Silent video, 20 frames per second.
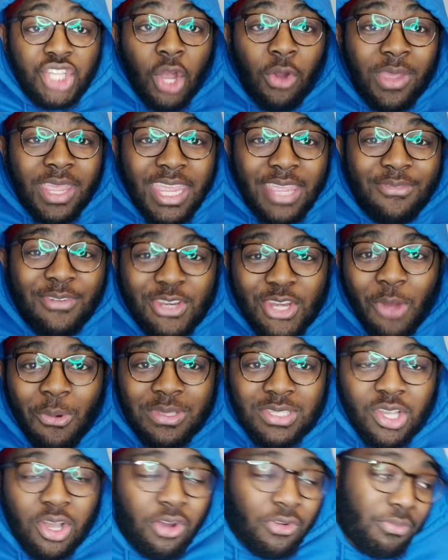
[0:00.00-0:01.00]
don't even know
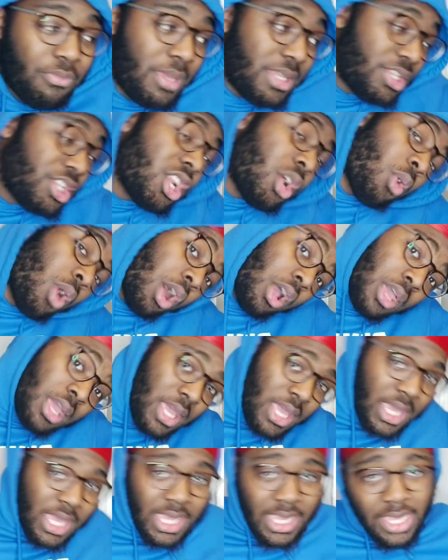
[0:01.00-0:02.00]
where to go from this. You know what?
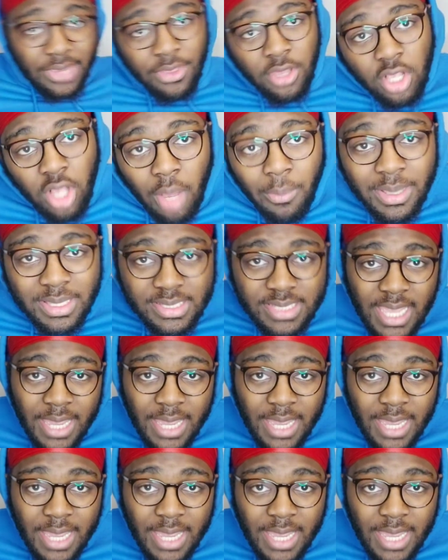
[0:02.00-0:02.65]
In the comments